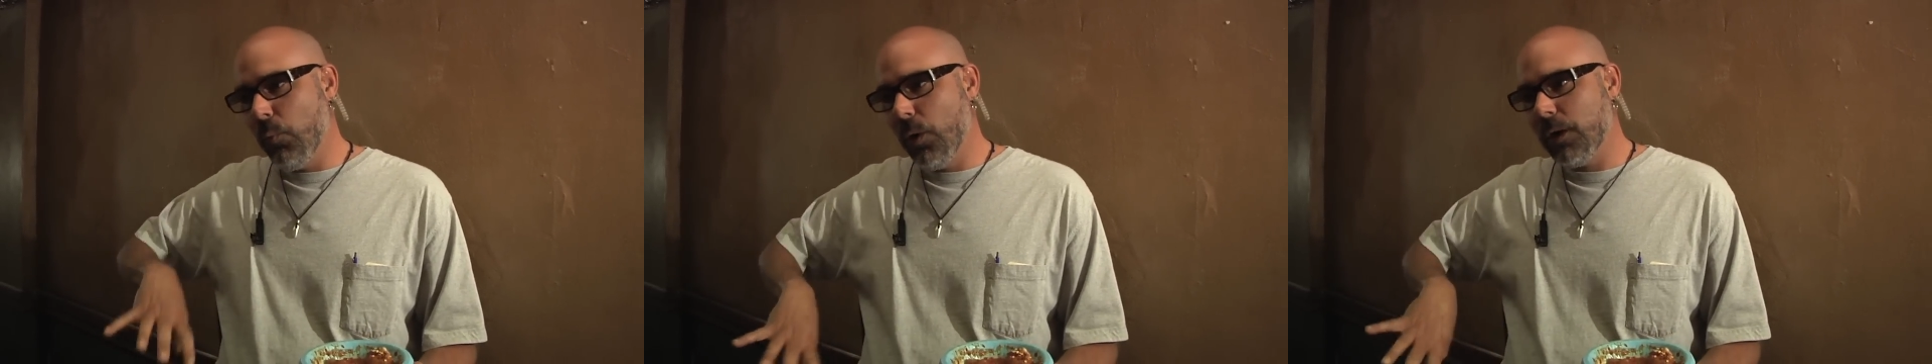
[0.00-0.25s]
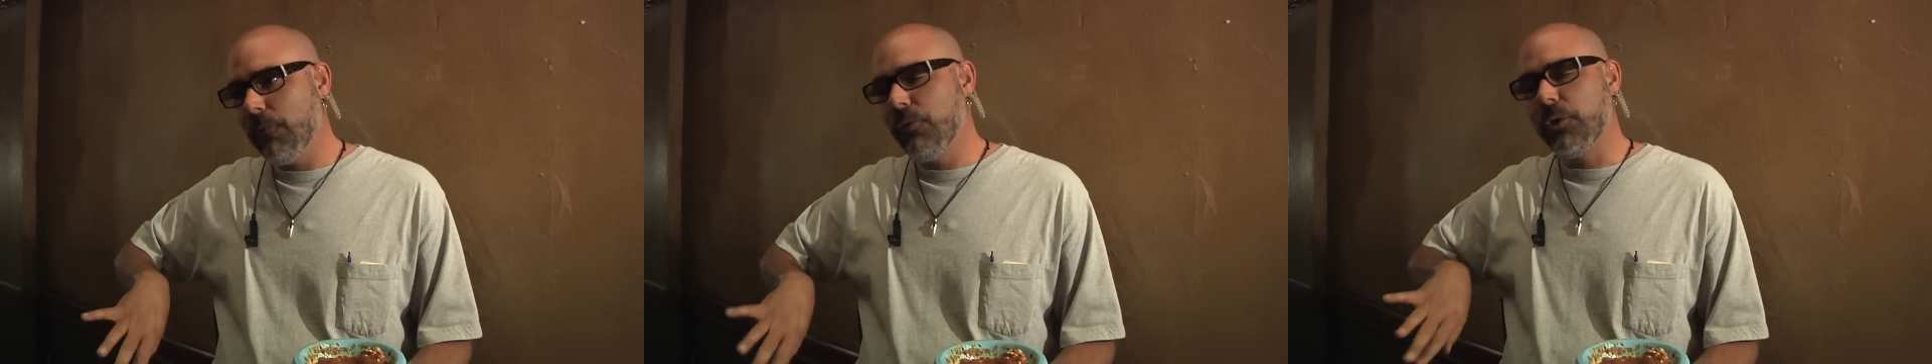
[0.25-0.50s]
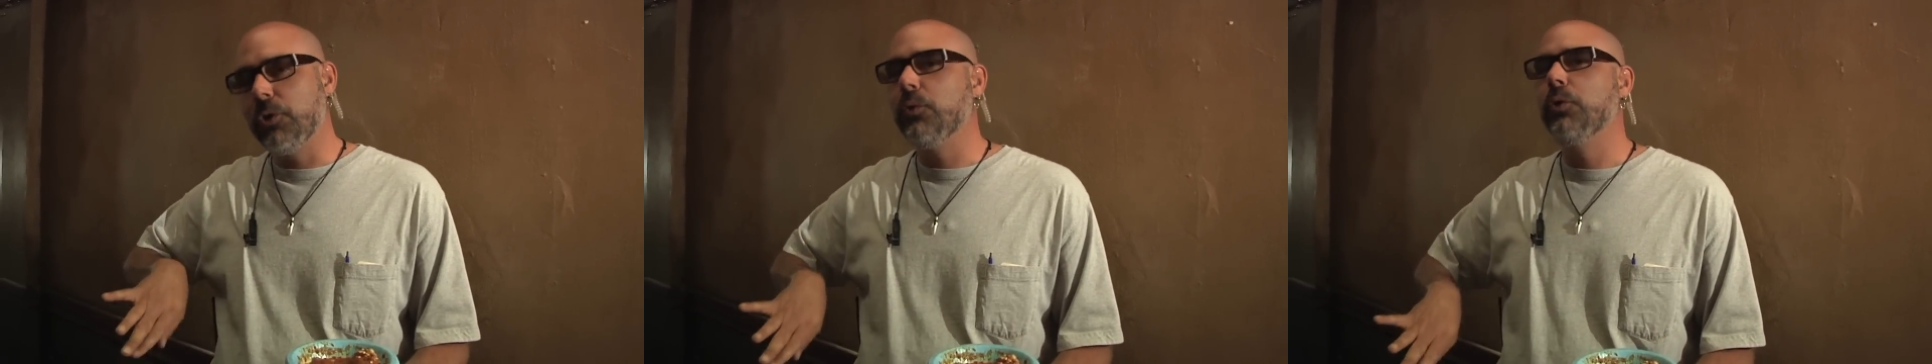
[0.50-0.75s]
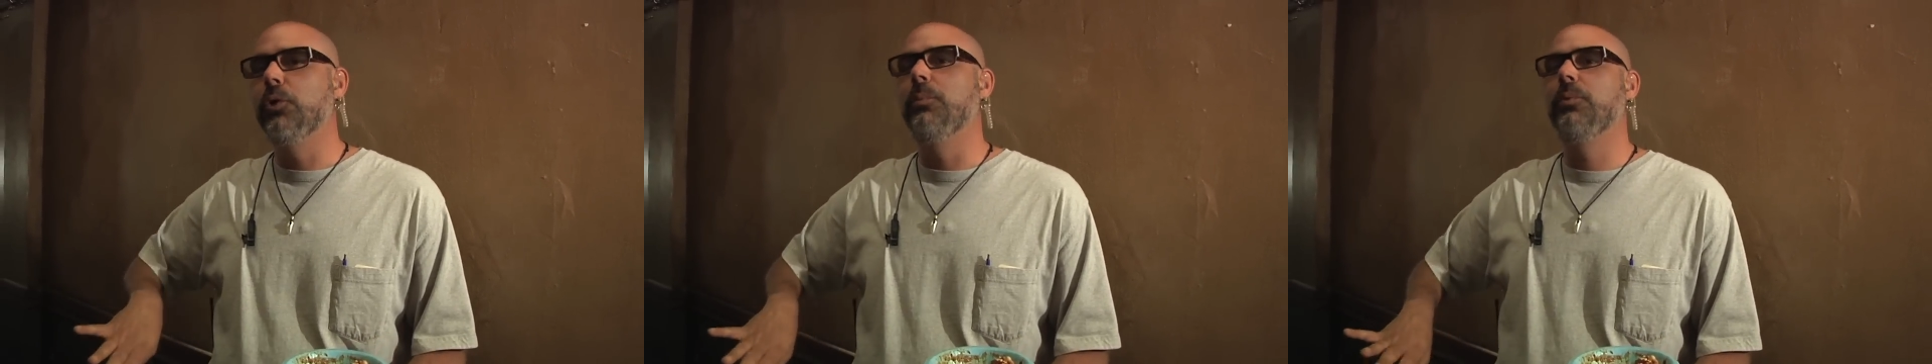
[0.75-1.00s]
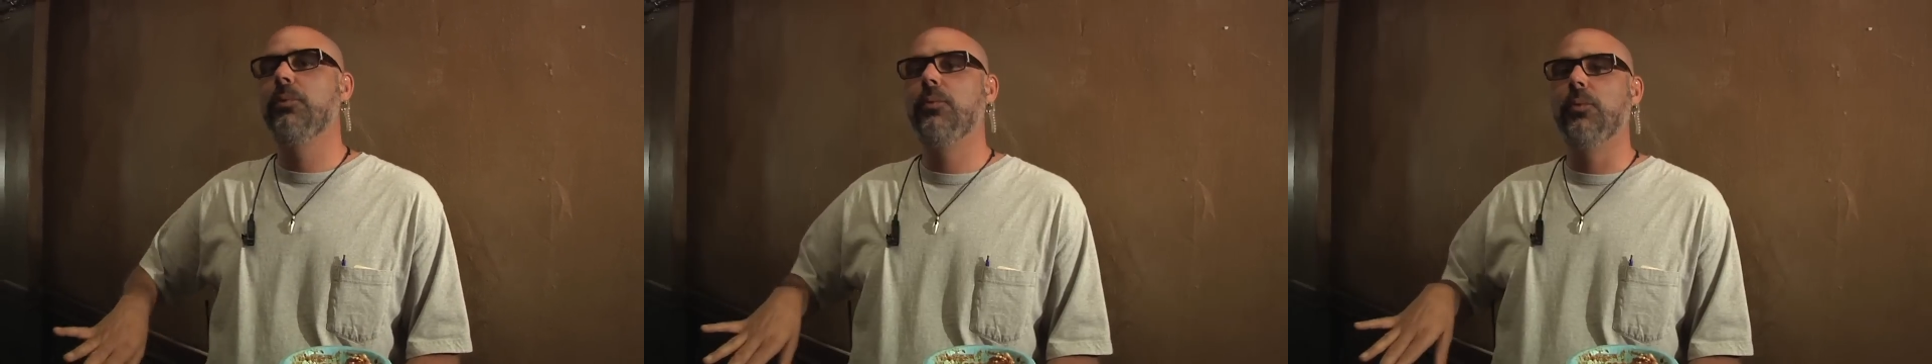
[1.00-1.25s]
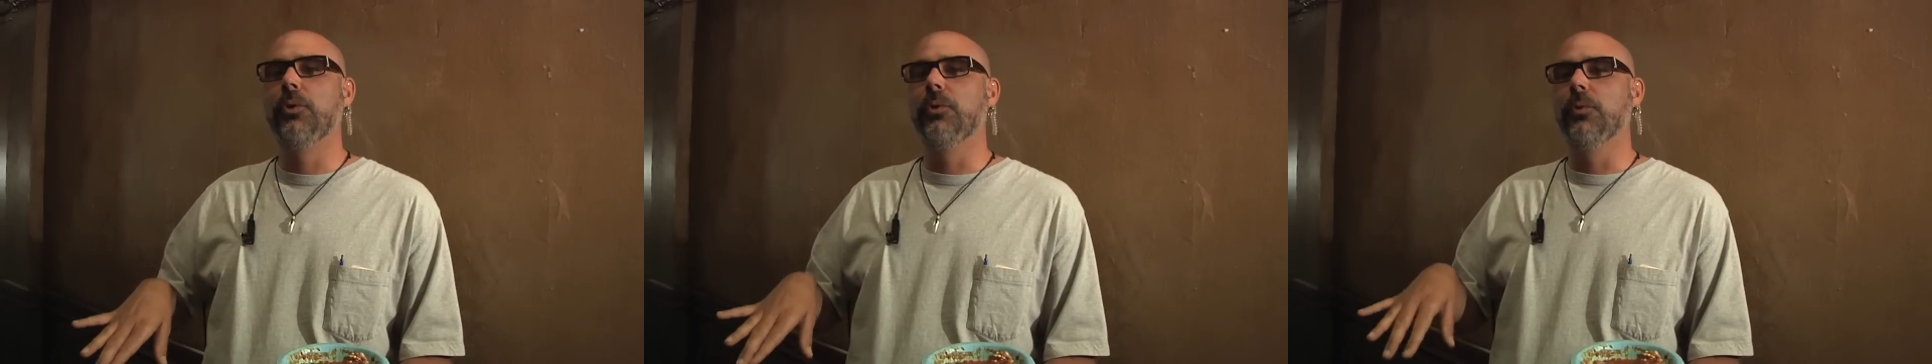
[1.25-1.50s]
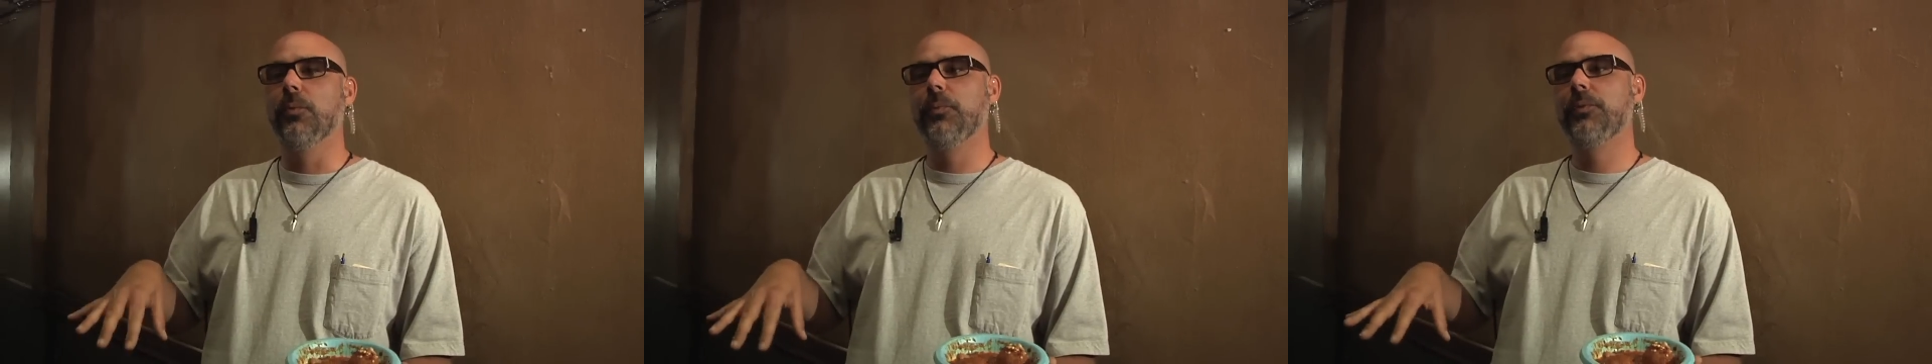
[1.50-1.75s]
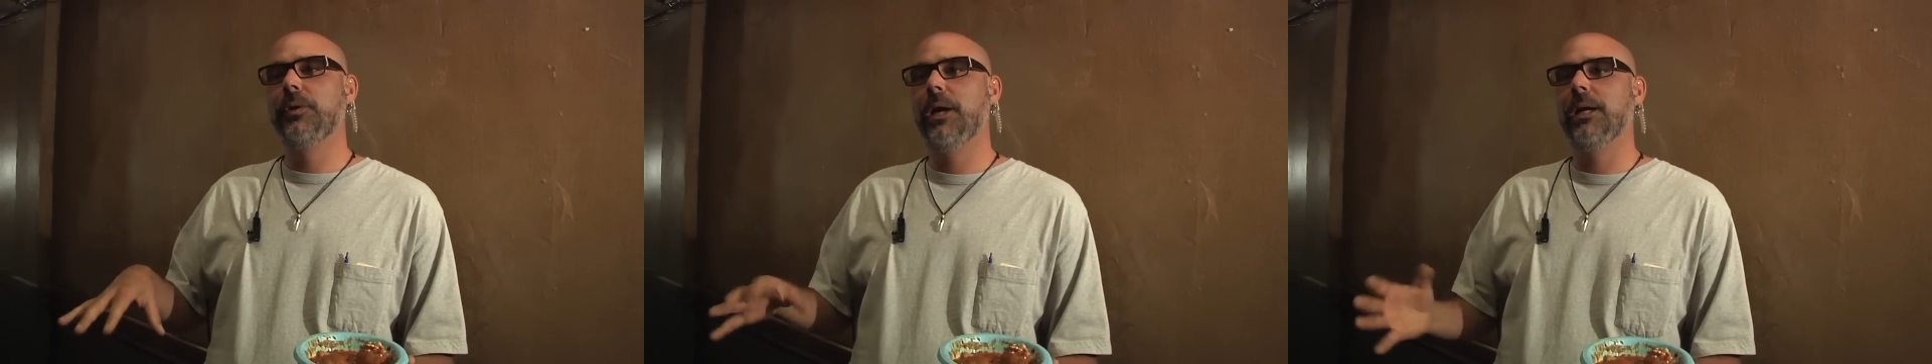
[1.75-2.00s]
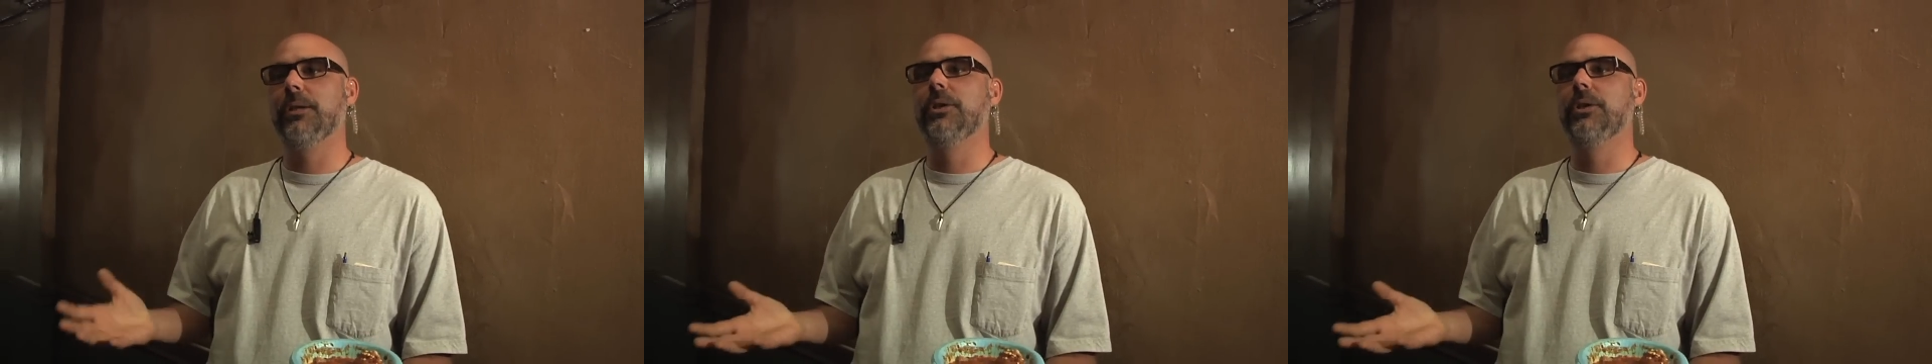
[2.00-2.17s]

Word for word: one of the group will kind